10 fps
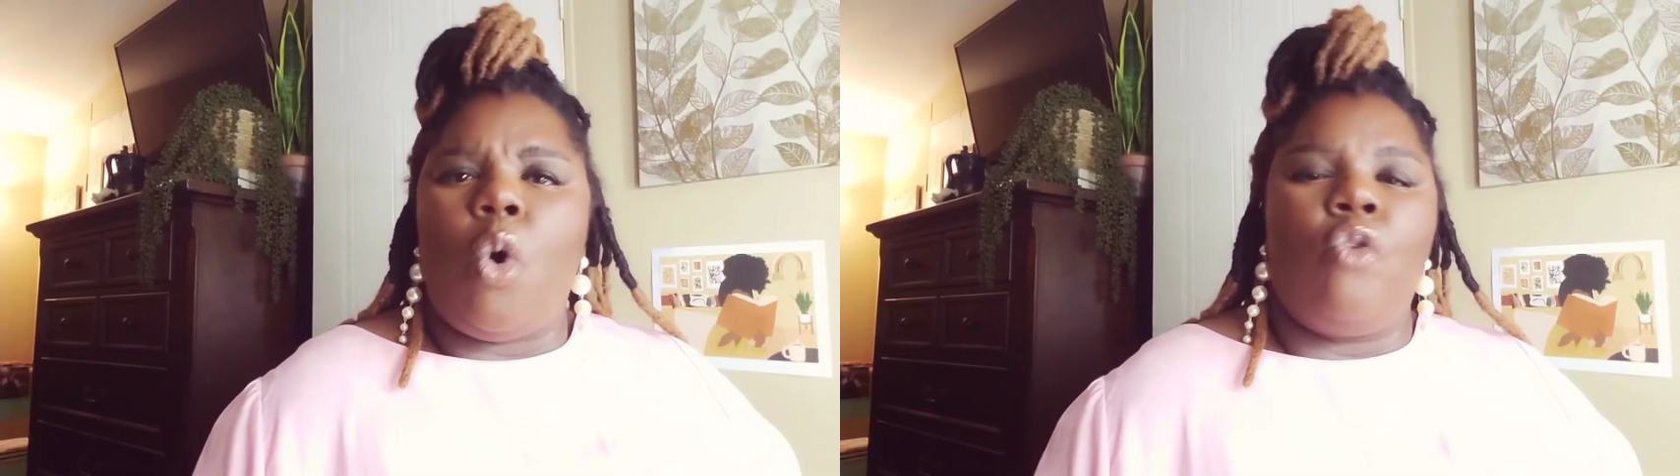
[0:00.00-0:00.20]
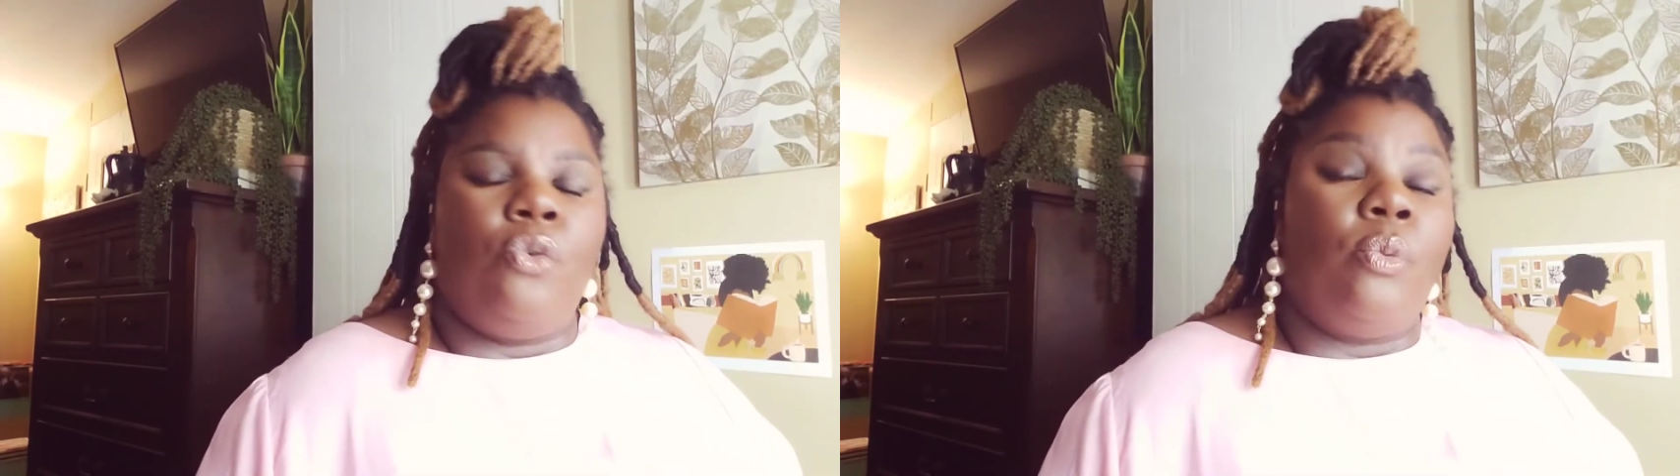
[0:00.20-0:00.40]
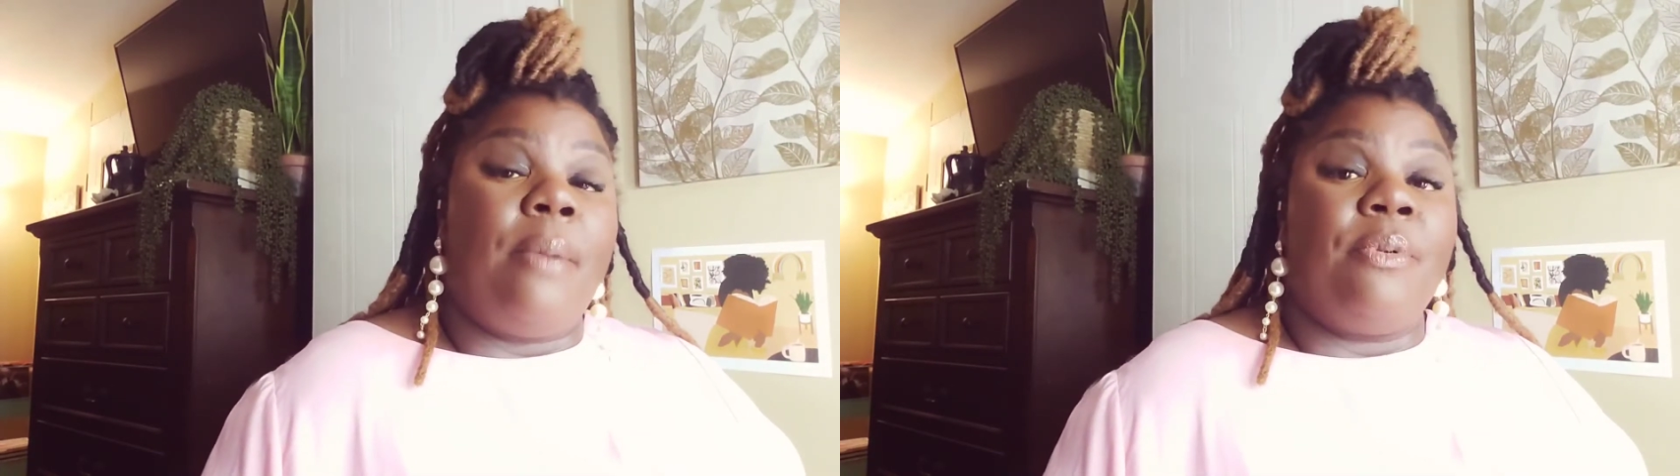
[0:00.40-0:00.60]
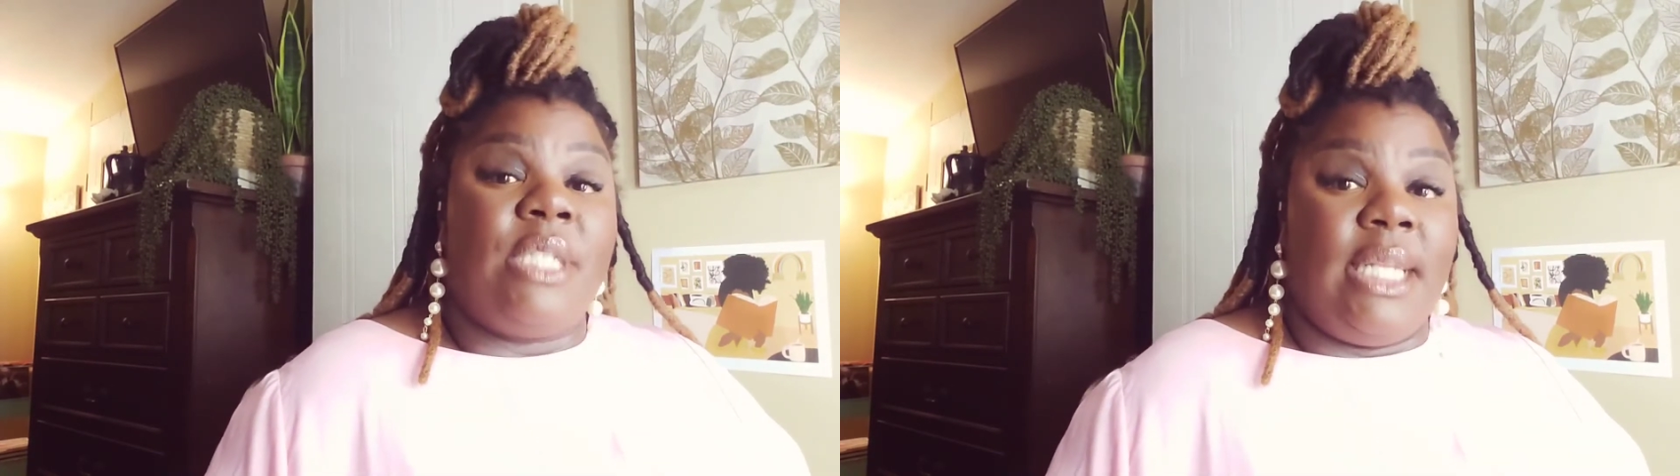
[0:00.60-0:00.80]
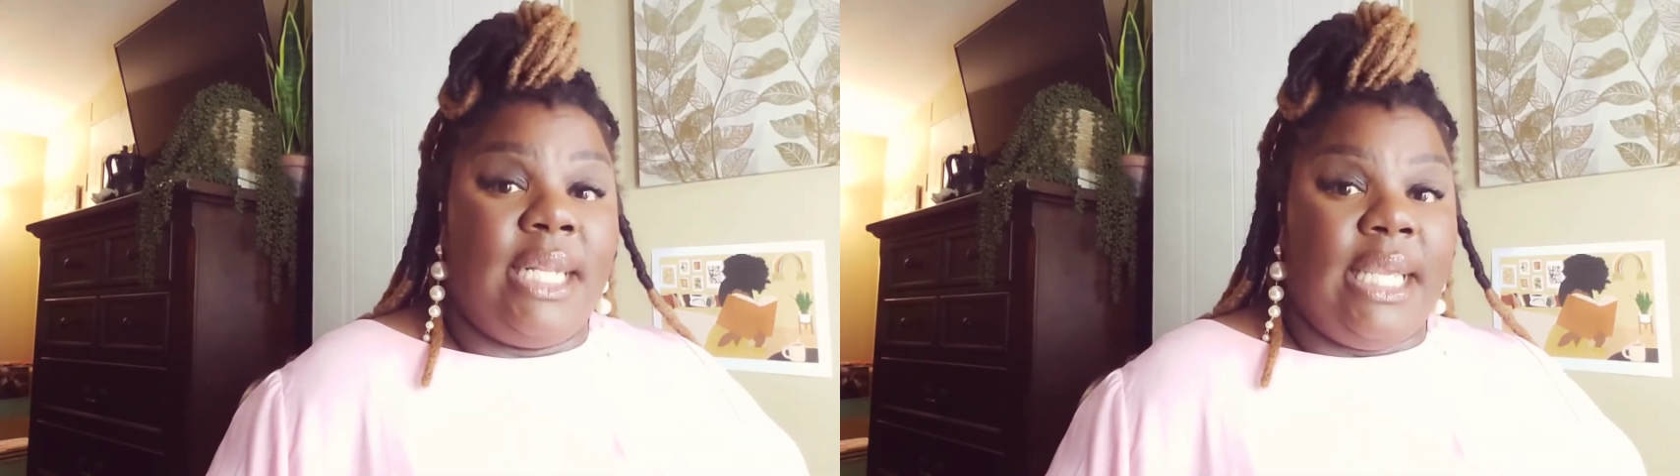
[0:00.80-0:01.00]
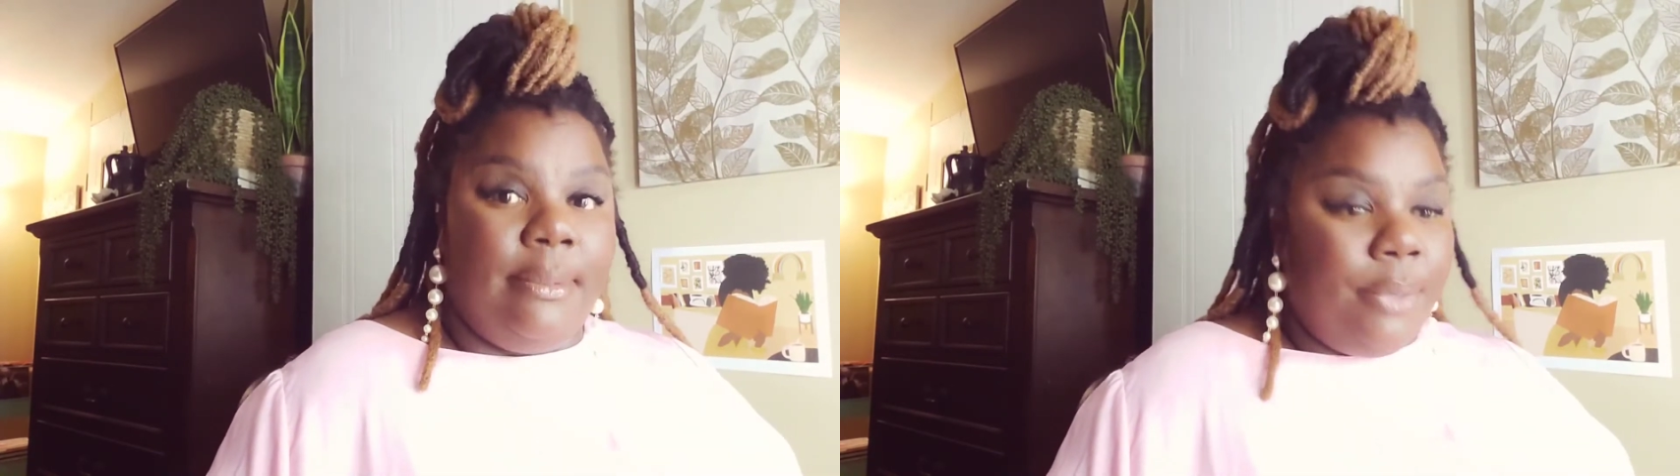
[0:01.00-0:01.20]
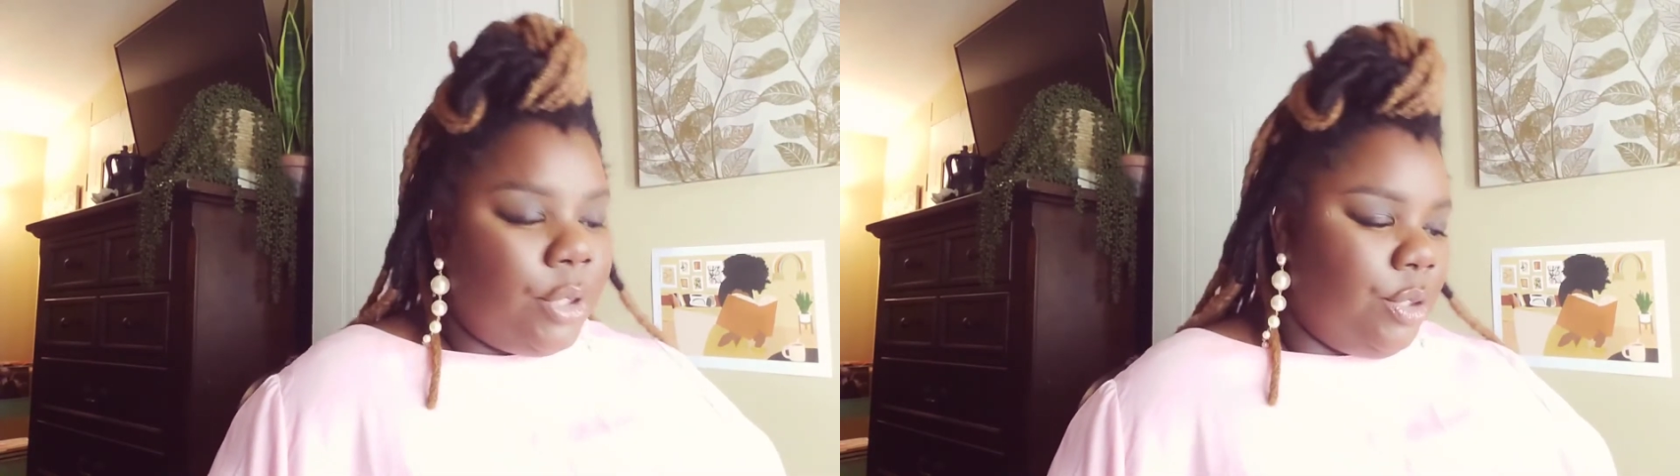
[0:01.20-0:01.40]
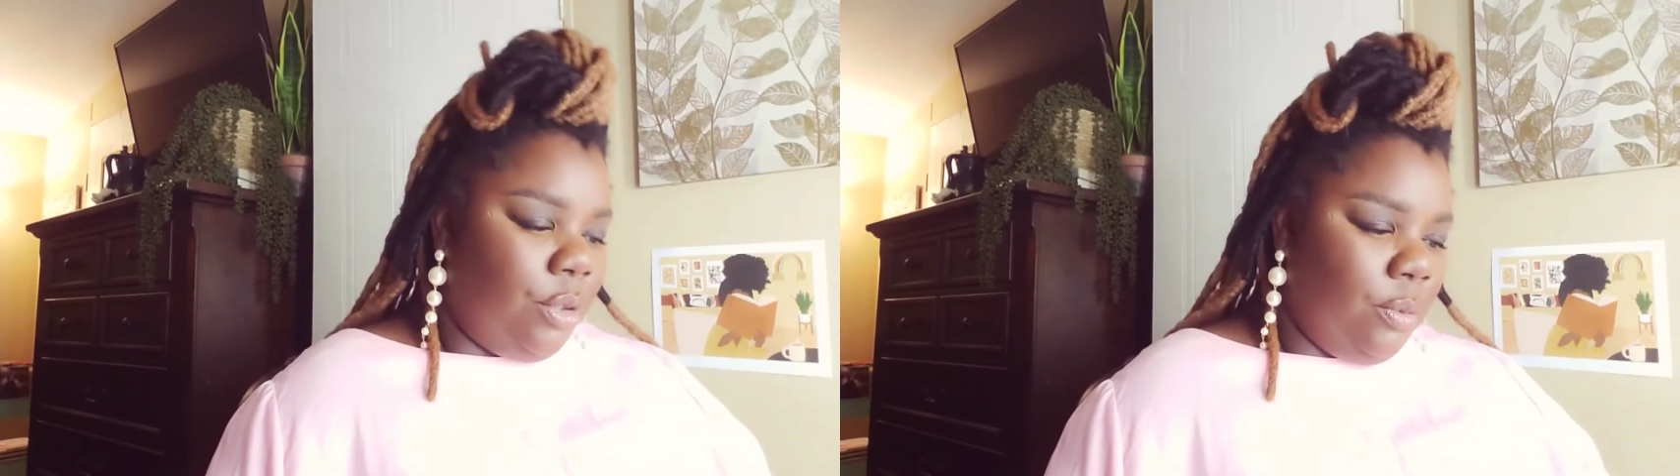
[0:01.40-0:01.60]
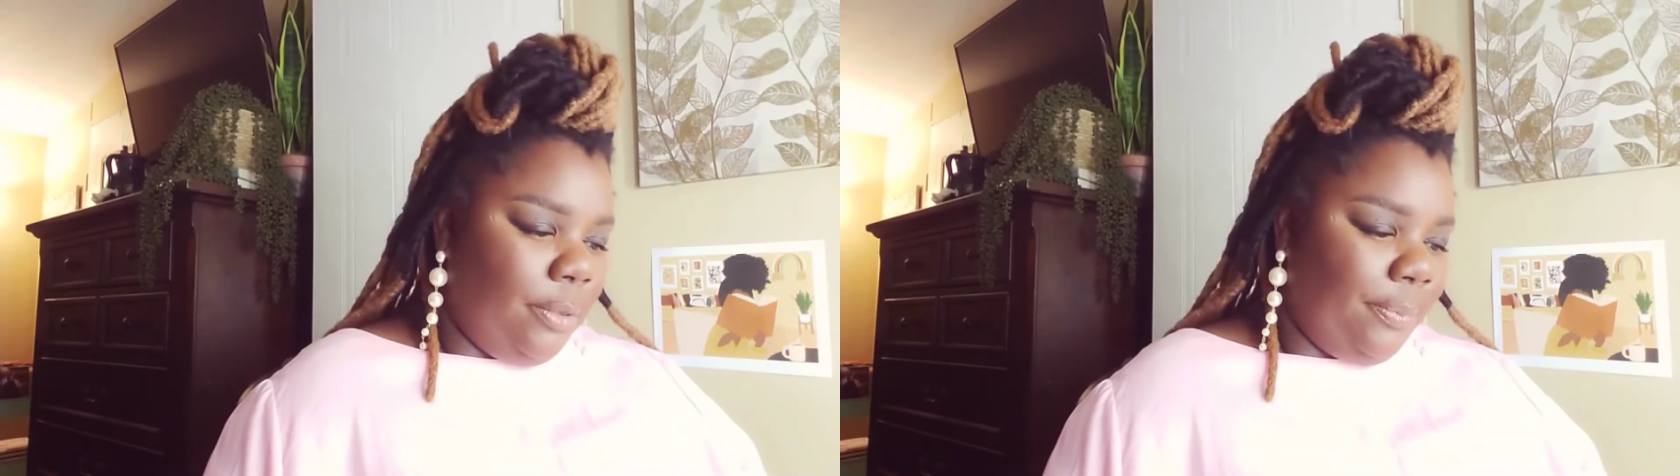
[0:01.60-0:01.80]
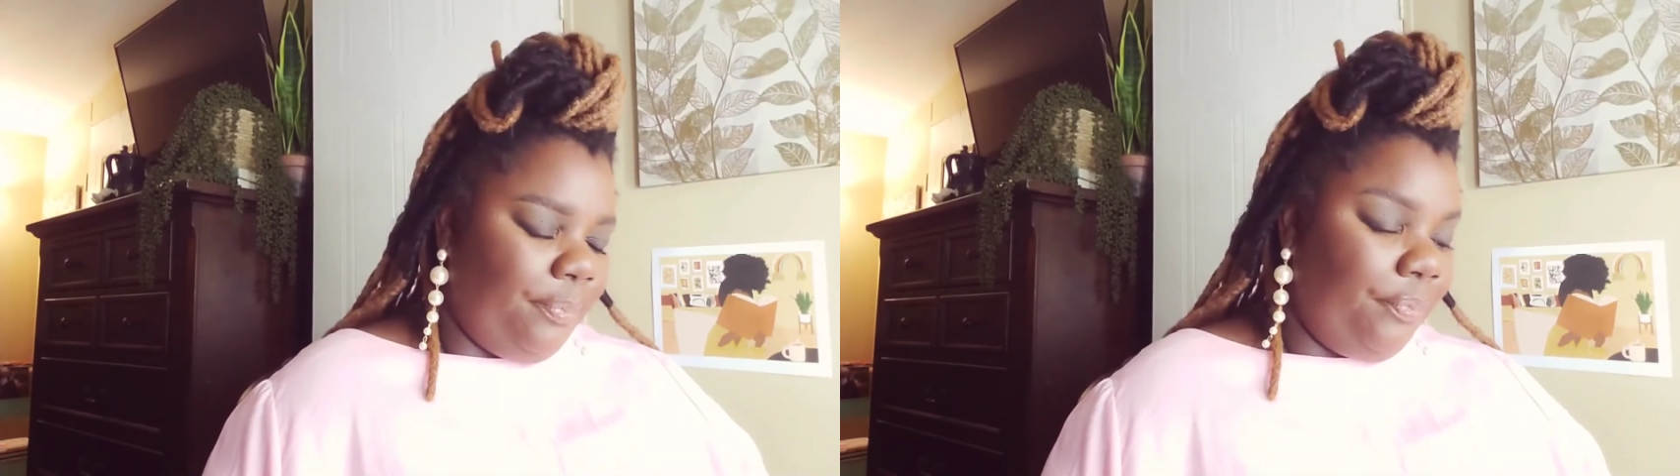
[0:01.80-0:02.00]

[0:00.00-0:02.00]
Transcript: overrepresented in Booktube.